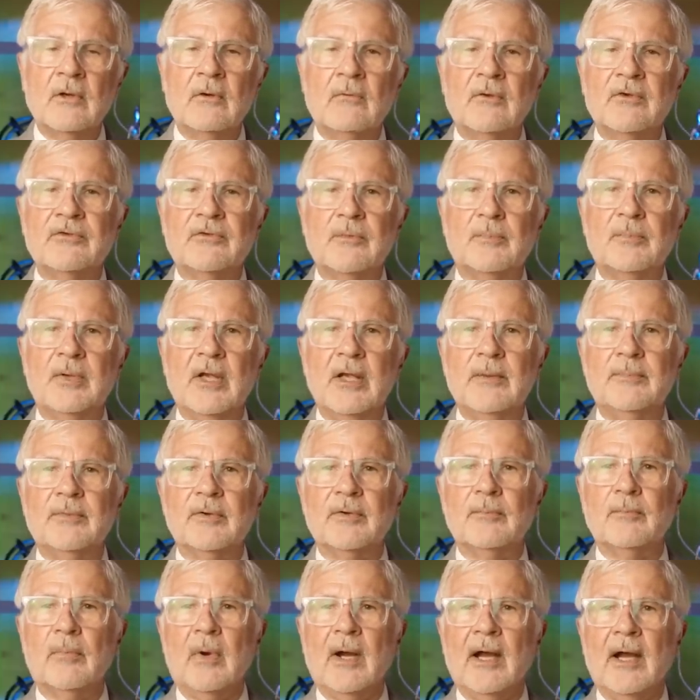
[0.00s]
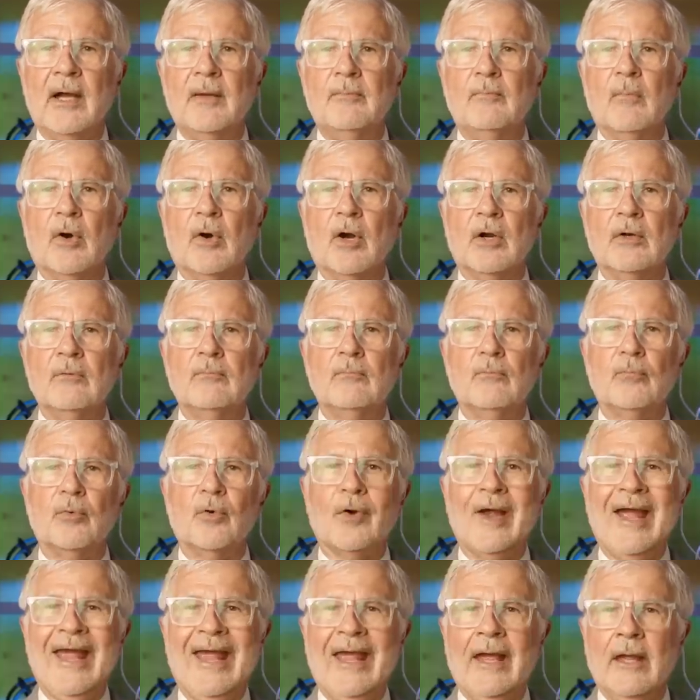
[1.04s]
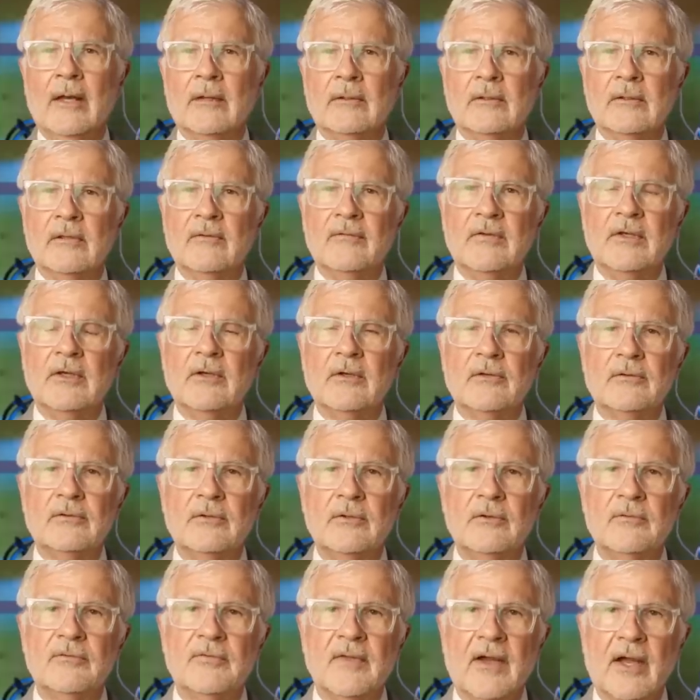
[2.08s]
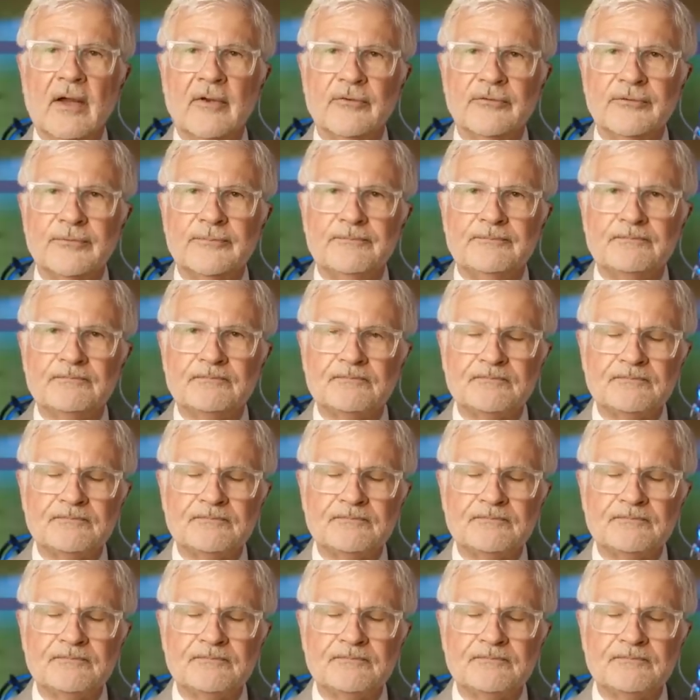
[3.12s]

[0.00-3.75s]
was a paper by Martin Brand in the year 2000.